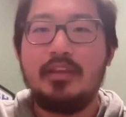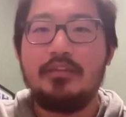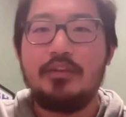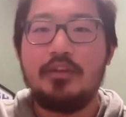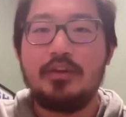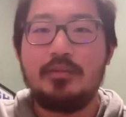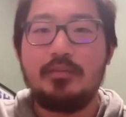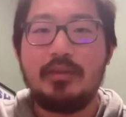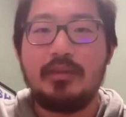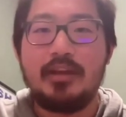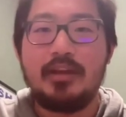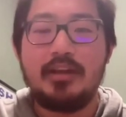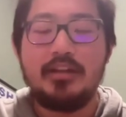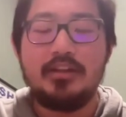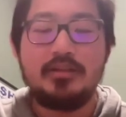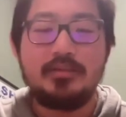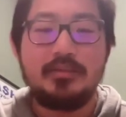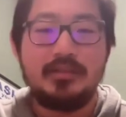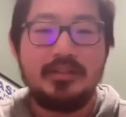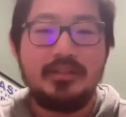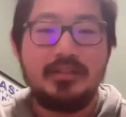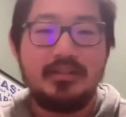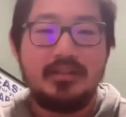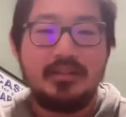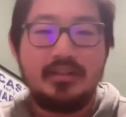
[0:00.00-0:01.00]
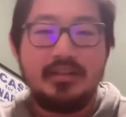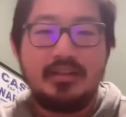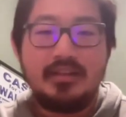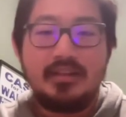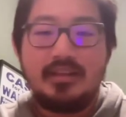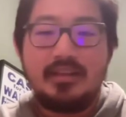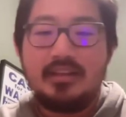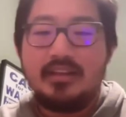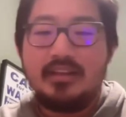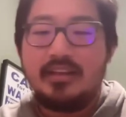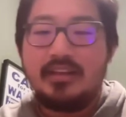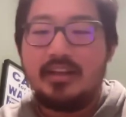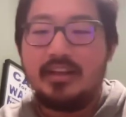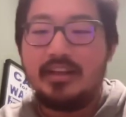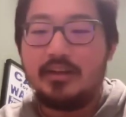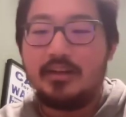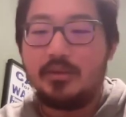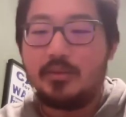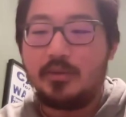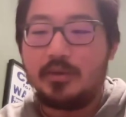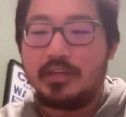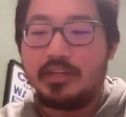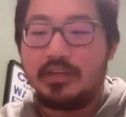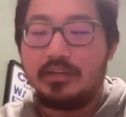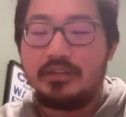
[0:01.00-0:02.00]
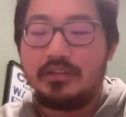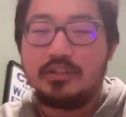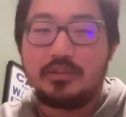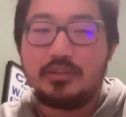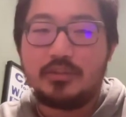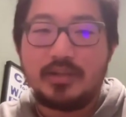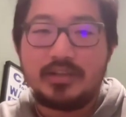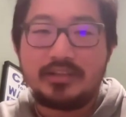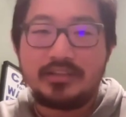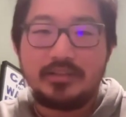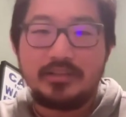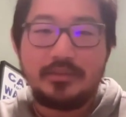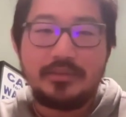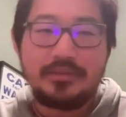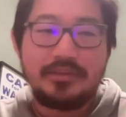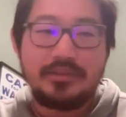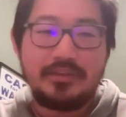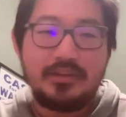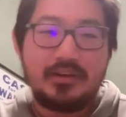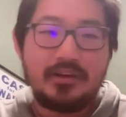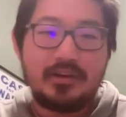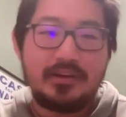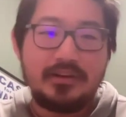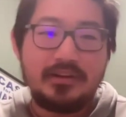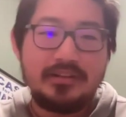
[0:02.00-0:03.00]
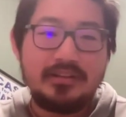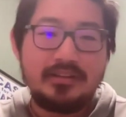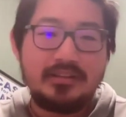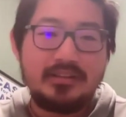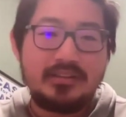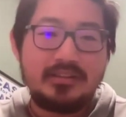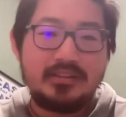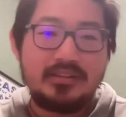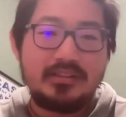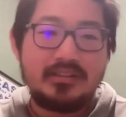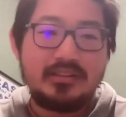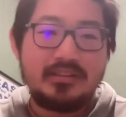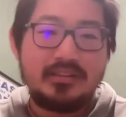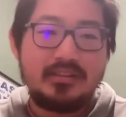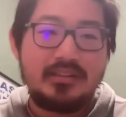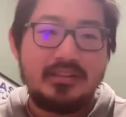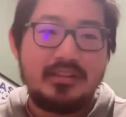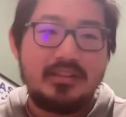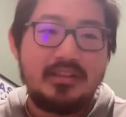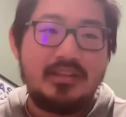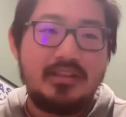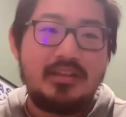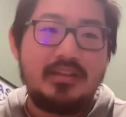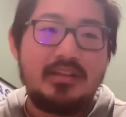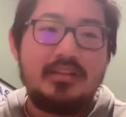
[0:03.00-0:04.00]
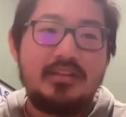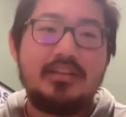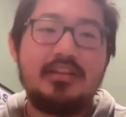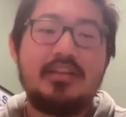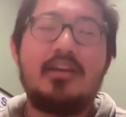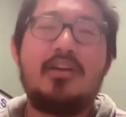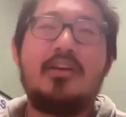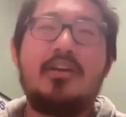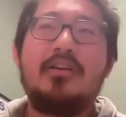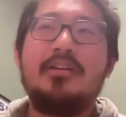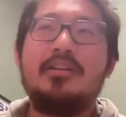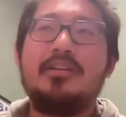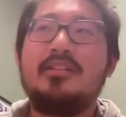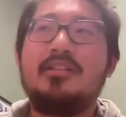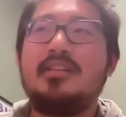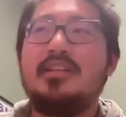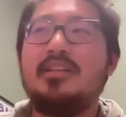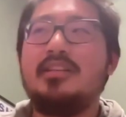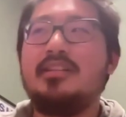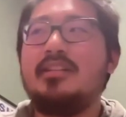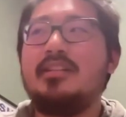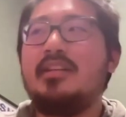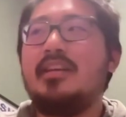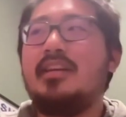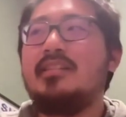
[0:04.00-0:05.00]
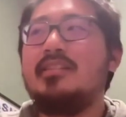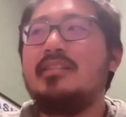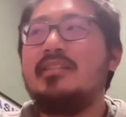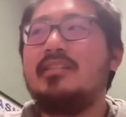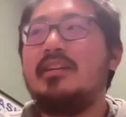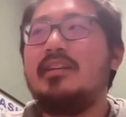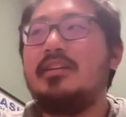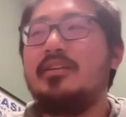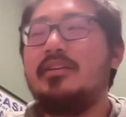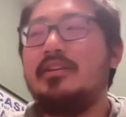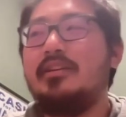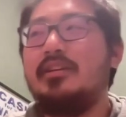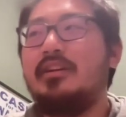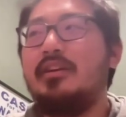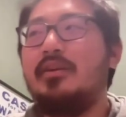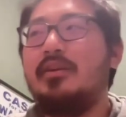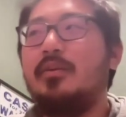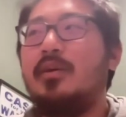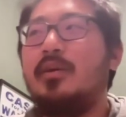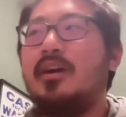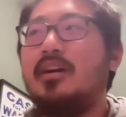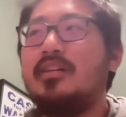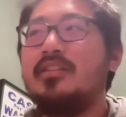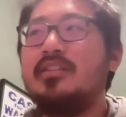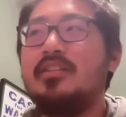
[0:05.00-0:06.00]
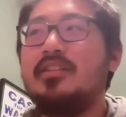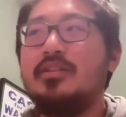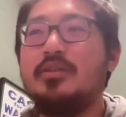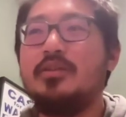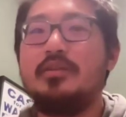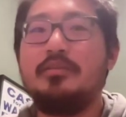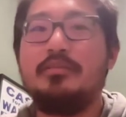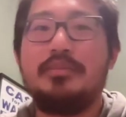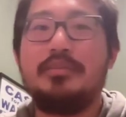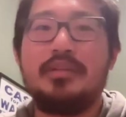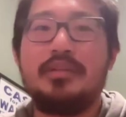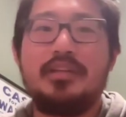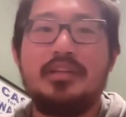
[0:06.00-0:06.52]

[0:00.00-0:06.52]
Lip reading: if you're in management and you're working directly with the artist isn't necessarily going to want you to